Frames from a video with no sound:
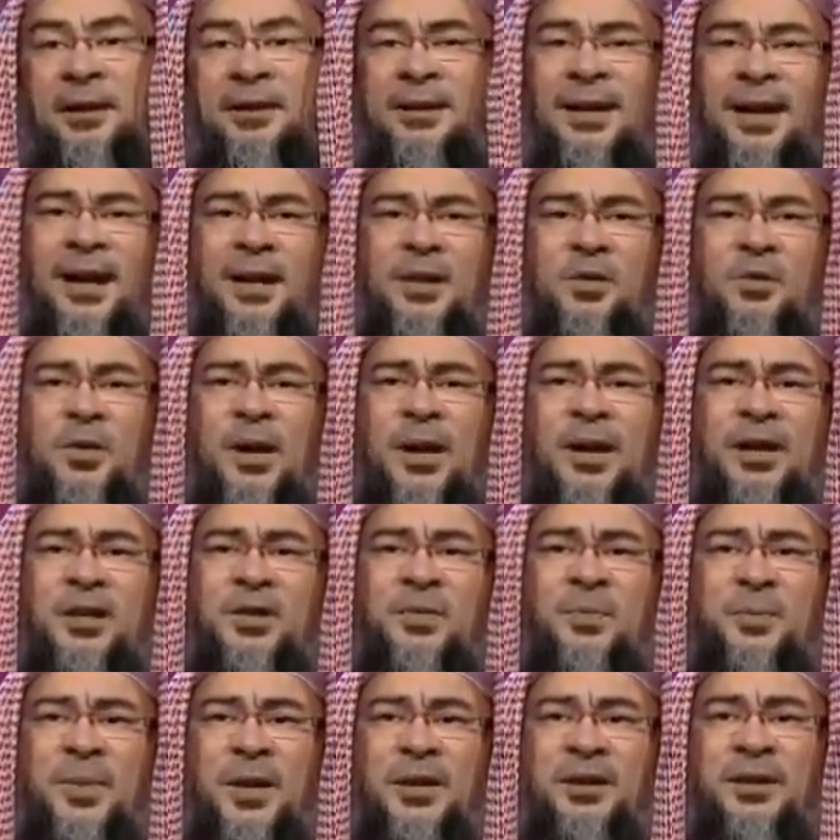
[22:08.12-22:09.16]
And that is why
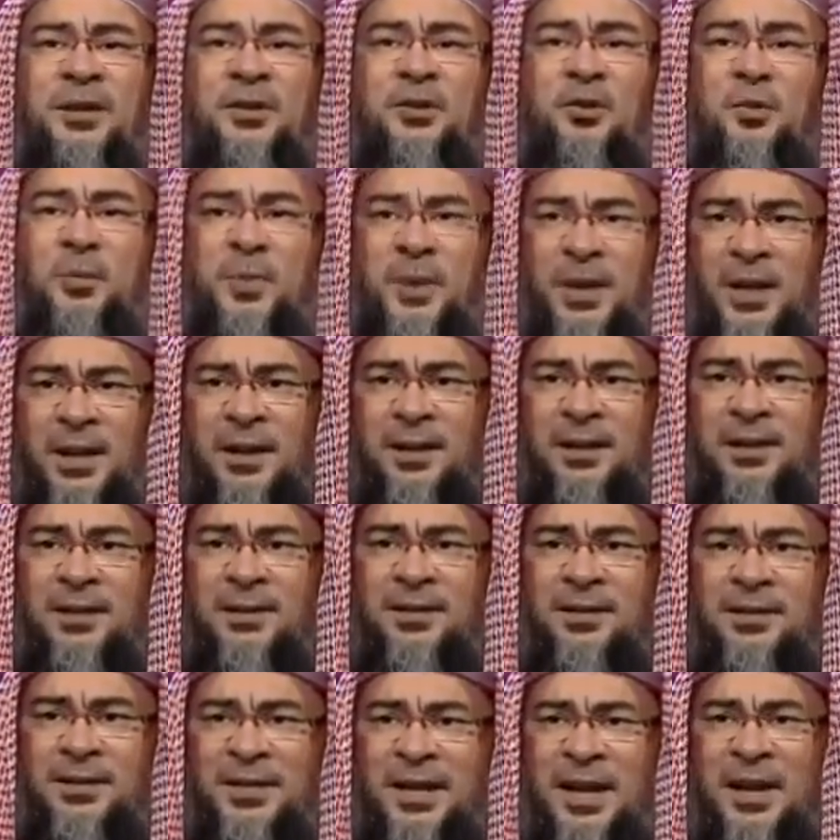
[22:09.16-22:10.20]
it's better to be
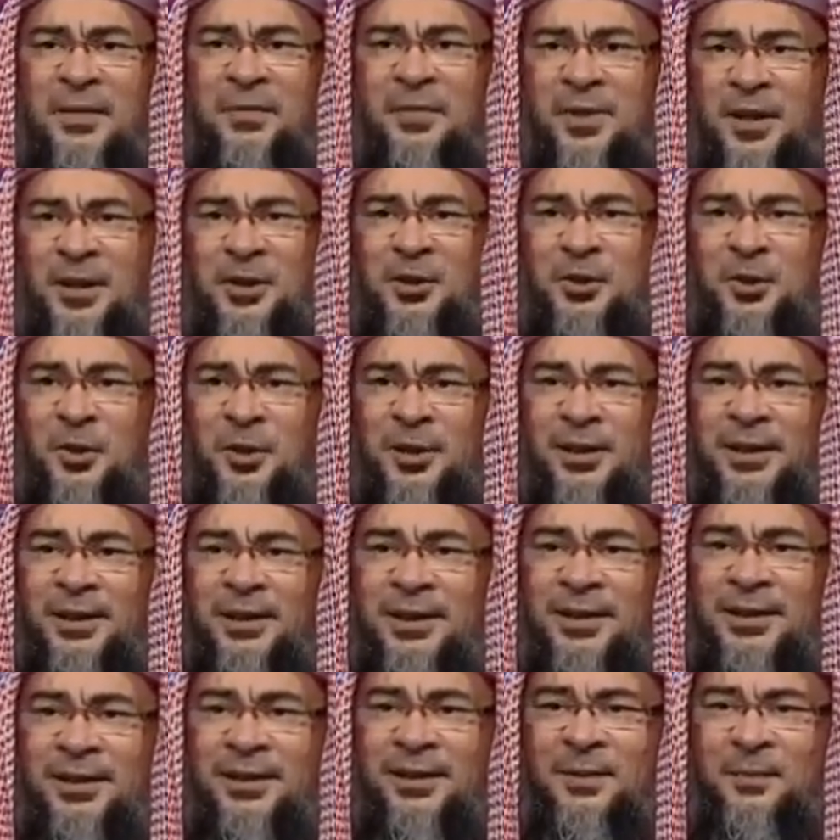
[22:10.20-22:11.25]
safe than sorry.
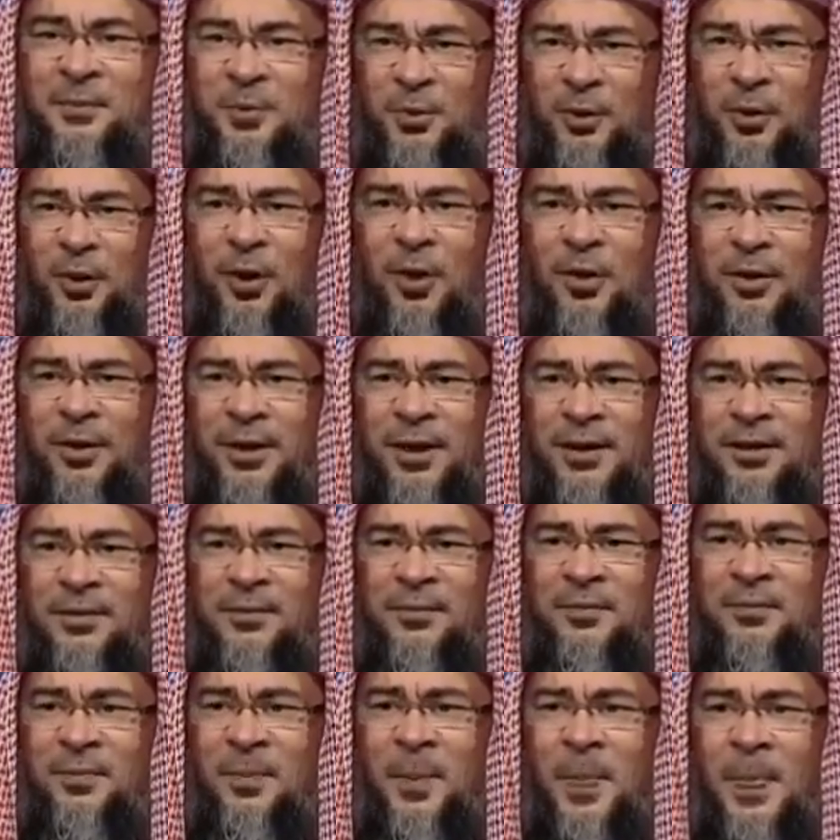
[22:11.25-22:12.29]
Prolong it,